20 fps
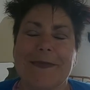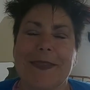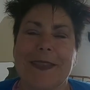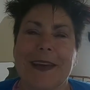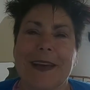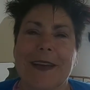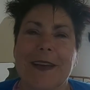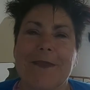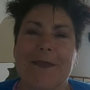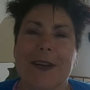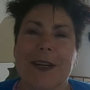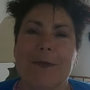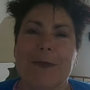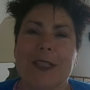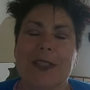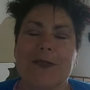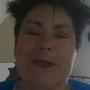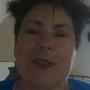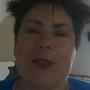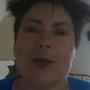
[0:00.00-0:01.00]
Thank you very
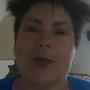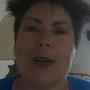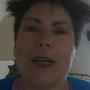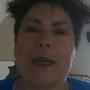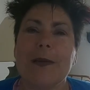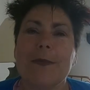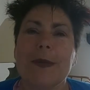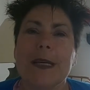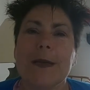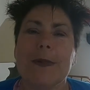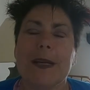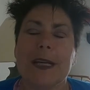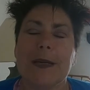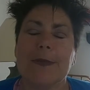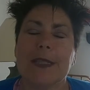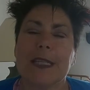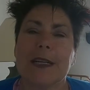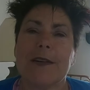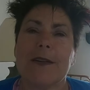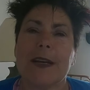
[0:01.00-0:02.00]
much for joining me. My name
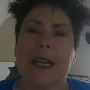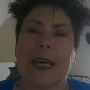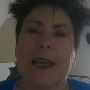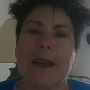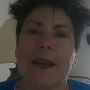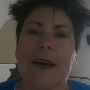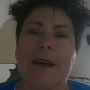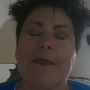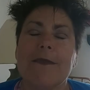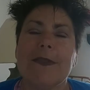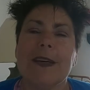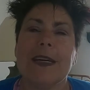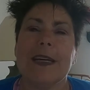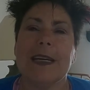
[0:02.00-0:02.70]
is Carole Anne Love.